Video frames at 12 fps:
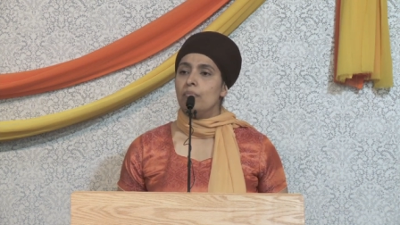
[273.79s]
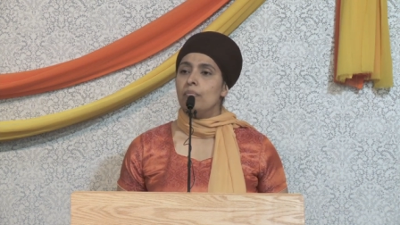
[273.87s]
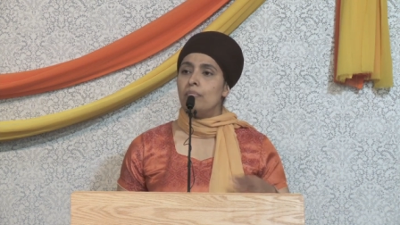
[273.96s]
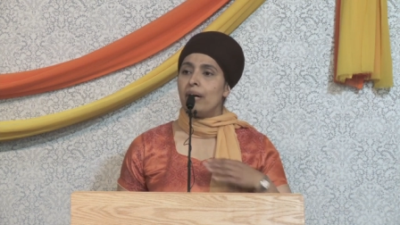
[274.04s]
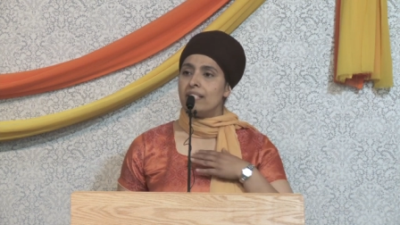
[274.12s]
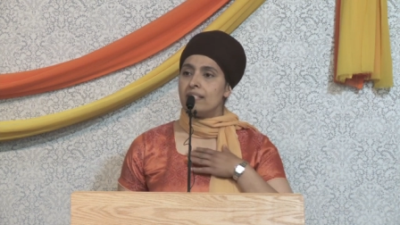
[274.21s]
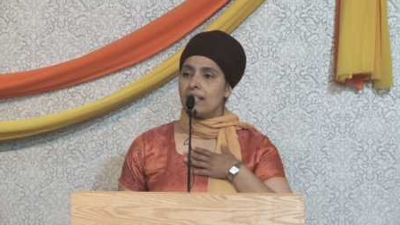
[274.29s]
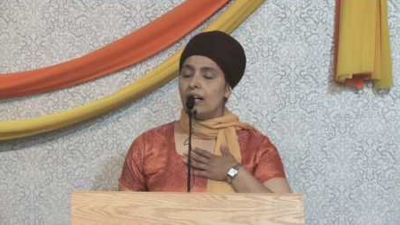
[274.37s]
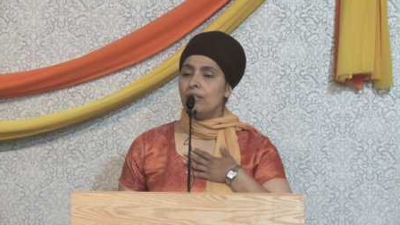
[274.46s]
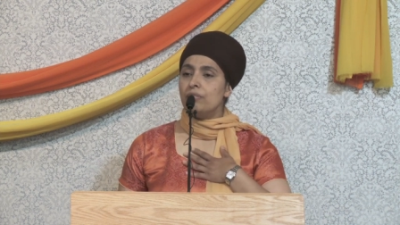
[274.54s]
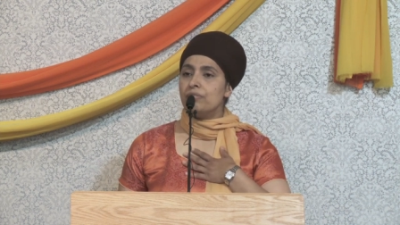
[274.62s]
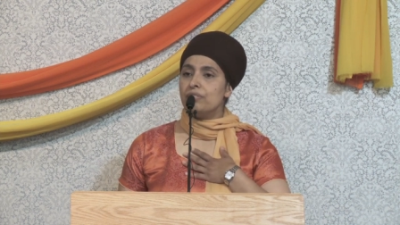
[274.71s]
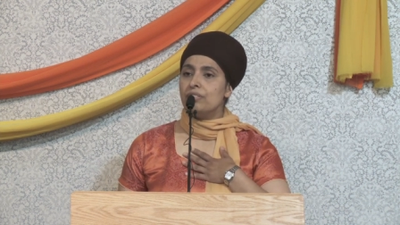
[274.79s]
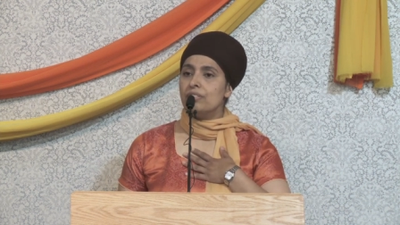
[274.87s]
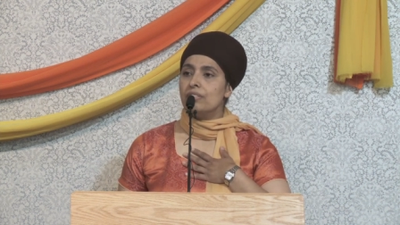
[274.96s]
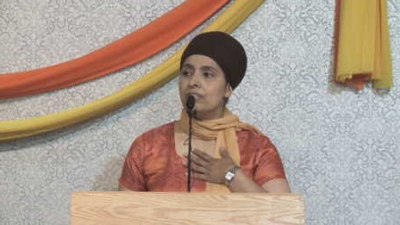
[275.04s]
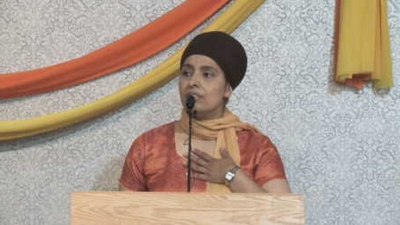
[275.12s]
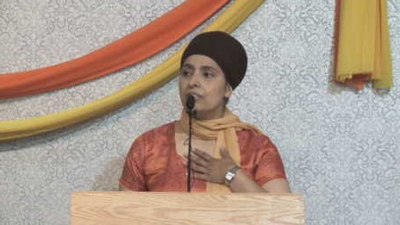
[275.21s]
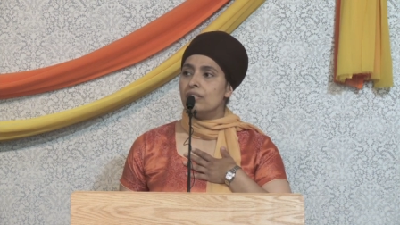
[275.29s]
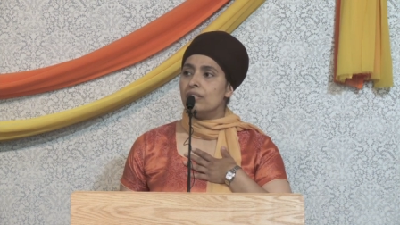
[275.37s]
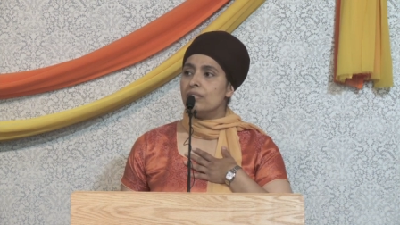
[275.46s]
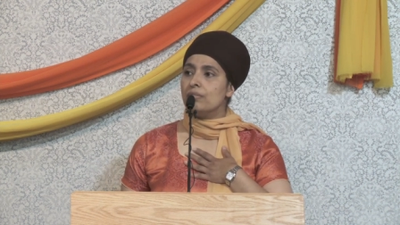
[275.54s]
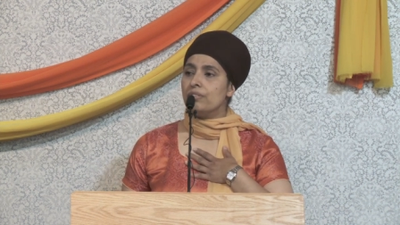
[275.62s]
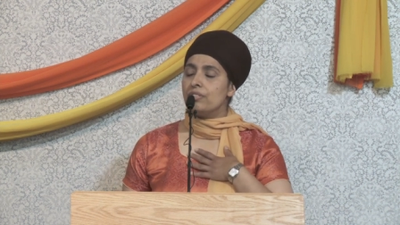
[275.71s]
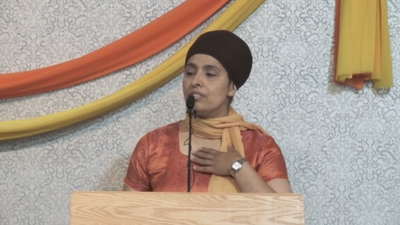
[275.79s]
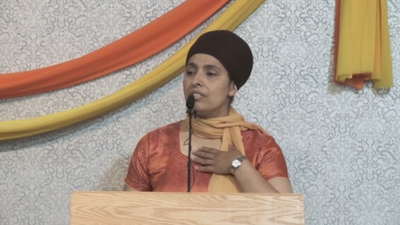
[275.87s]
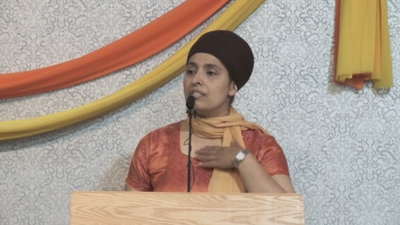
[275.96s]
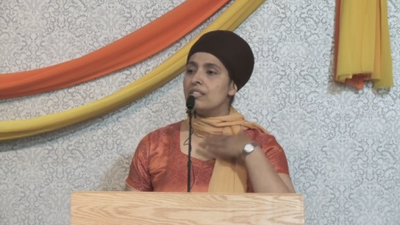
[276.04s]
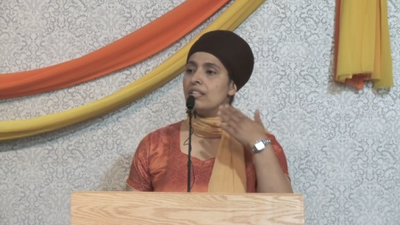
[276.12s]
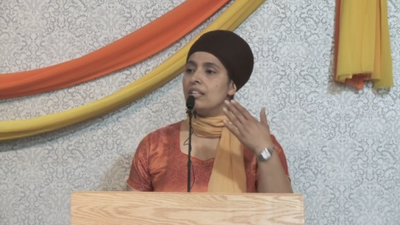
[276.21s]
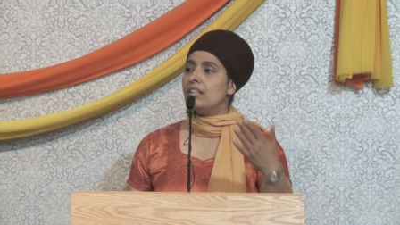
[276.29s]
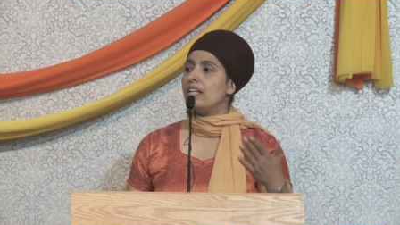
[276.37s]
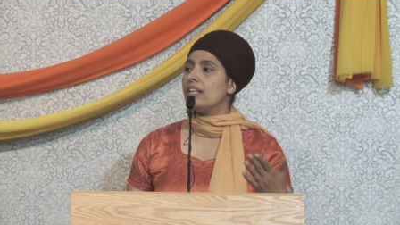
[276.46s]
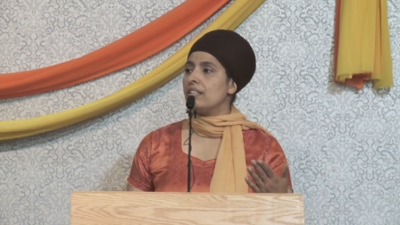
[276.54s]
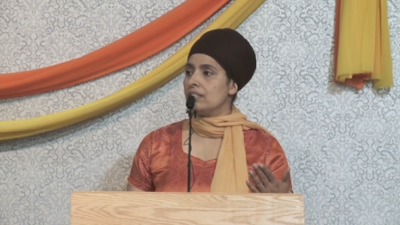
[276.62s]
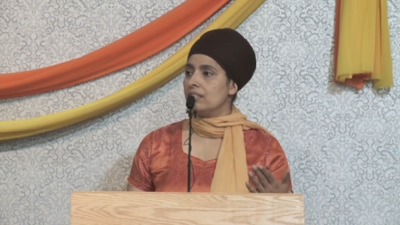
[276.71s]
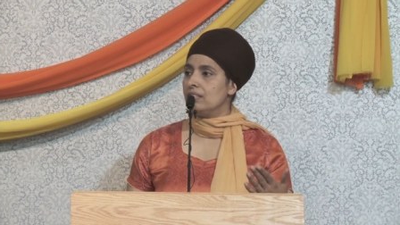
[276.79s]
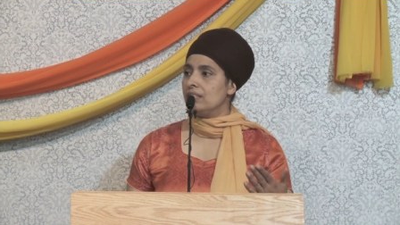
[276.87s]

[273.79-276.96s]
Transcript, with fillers: myself versus the other,